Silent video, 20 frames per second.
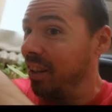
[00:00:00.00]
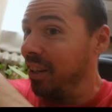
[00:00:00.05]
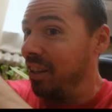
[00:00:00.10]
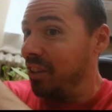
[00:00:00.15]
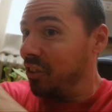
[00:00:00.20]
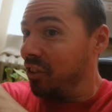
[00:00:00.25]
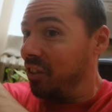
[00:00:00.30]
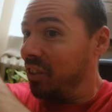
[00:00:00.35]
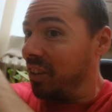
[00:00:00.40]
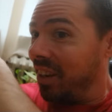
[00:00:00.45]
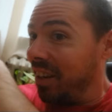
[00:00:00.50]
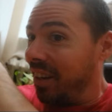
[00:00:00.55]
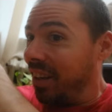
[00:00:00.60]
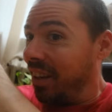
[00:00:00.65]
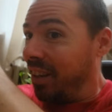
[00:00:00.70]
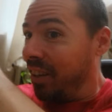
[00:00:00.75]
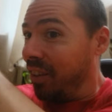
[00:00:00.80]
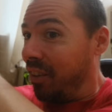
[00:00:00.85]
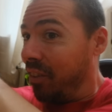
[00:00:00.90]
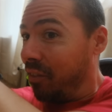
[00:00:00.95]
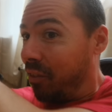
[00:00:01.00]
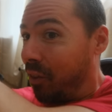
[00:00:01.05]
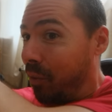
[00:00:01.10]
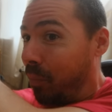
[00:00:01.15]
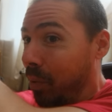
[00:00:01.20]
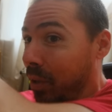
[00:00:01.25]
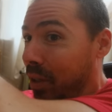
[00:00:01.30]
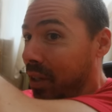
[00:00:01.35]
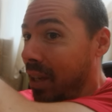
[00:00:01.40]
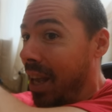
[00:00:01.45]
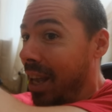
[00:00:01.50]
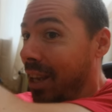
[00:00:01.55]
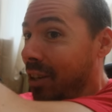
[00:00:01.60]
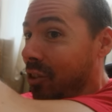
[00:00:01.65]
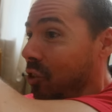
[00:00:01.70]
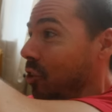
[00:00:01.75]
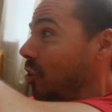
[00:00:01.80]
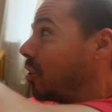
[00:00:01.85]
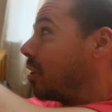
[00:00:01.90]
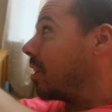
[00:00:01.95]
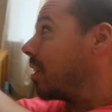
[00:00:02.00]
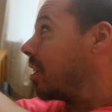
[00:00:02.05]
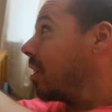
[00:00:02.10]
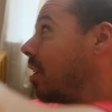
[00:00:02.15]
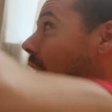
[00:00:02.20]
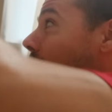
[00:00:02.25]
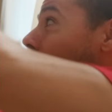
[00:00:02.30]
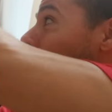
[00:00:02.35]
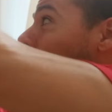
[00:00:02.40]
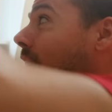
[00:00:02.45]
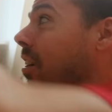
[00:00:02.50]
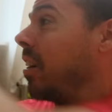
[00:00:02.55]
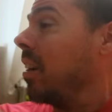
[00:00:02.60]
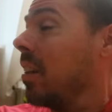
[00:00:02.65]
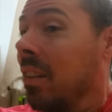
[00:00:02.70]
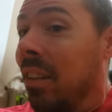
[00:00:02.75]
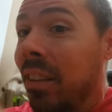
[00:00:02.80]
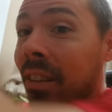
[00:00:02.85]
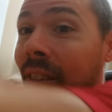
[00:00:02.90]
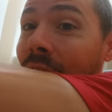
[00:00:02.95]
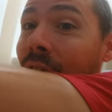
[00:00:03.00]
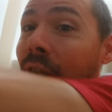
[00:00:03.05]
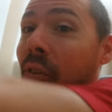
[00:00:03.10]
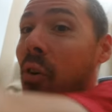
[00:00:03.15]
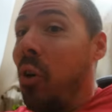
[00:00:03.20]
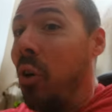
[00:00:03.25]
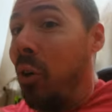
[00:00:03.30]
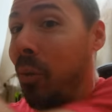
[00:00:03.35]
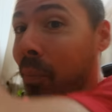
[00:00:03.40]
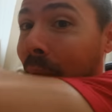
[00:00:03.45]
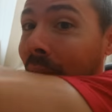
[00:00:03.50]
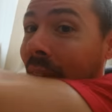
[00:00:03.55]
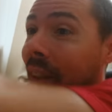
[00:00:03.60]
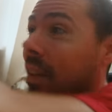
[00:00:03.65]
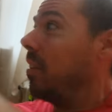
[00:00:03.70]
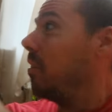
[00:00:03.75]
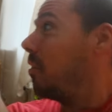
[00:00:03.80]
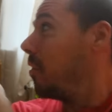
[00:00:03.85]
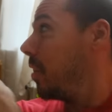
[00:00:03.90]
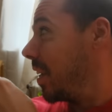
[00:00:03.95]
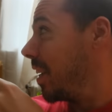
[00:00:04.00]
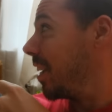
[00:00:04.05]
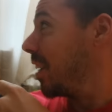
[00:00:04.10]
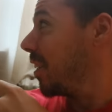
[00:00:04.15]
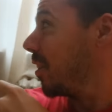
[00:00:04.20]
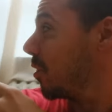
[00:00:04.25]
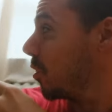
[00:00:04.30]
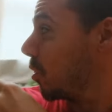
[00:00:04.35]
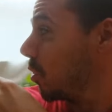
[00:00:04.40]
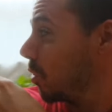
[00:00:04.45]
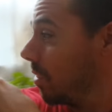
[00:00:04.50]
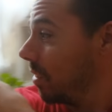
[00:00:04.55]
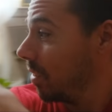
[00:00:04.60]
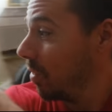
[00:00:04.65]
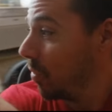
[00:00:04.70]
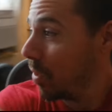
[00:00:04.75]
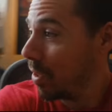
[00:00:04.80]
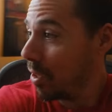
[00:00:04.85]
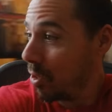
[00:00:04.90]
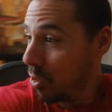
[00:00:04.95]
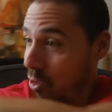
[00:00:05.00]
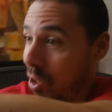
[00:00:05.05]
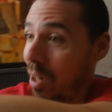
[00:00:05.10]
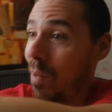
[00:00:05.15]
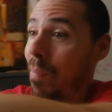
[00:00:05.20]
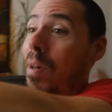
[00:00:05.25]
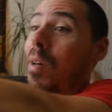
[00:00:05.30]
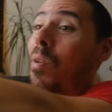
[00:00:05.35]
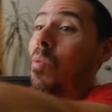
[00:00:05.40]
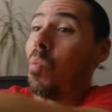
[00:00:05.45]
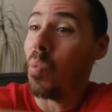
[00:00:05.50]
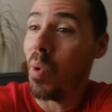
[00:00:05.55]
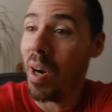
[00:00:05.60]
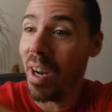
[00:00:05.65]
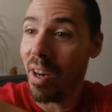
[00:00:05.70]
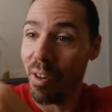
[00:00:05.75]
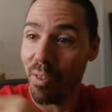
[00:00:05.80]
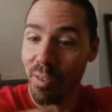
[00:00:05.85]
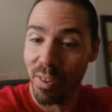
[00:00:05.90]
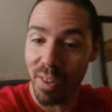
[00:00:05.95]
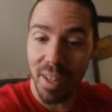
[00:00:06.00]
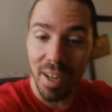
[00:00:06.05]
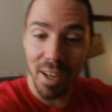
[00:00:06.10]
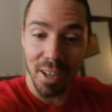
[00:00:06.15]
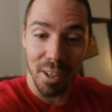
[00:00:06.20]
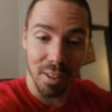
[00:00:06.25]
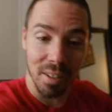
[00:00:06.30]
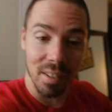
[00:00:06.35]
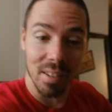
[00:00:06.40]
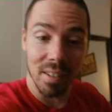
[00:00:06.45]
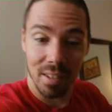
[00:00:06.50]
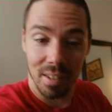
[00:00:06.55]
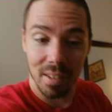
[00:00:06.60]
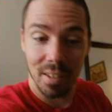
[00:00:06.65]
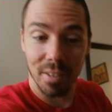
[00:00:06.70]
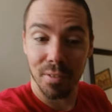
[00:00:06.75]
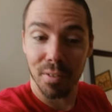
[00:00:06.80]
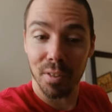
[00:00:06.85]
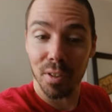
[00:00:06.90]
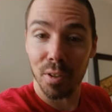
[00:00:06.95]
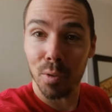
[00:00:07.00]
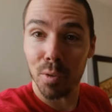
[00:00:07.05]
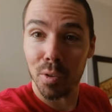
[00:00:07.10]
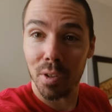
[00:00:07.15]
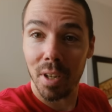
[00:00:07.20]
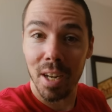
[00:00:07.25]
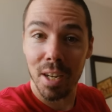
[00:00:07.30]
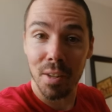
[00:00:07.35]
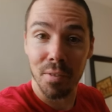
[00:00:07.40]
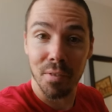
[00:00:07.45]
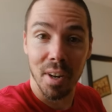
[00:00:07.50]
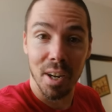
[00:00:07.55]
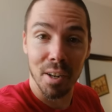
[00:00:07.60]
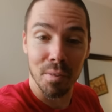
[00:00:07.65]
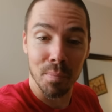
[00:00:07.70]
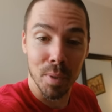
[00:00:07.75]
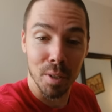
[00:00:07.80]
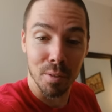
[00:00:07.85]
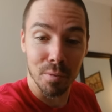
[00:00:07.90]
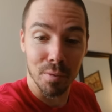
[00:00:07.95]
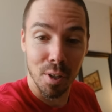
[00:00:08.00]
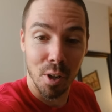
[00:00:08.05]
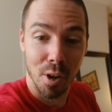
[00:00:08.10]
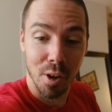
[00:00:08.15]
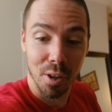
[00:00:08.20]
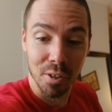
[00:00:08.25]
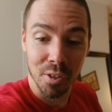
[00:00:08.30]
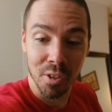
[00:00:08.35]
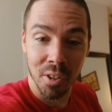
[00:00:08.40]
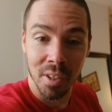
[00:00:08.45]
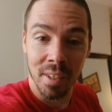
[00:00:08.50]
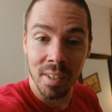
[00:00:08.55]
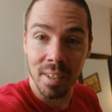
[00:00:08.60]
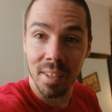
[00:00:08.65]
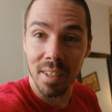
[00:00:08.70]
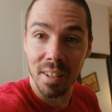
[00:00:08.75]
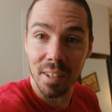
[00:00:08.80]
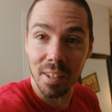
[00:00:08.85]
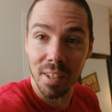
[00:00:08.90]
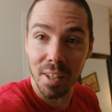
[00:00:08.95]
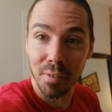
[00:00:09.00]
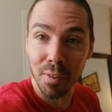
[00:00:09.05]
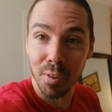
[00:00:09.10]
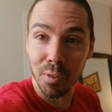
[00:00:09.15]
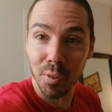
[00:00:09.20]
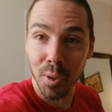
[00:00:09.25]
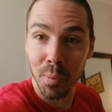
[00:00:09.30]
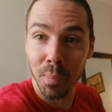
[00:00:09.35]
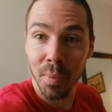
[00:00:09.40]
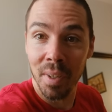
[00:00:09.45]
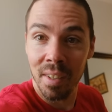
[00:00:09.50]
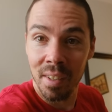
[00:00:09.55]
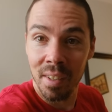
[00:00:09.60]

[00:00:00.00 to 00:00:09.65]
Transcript: this side for potential long form videos. With a tripod way over there for those 85mm vlogs in the living room.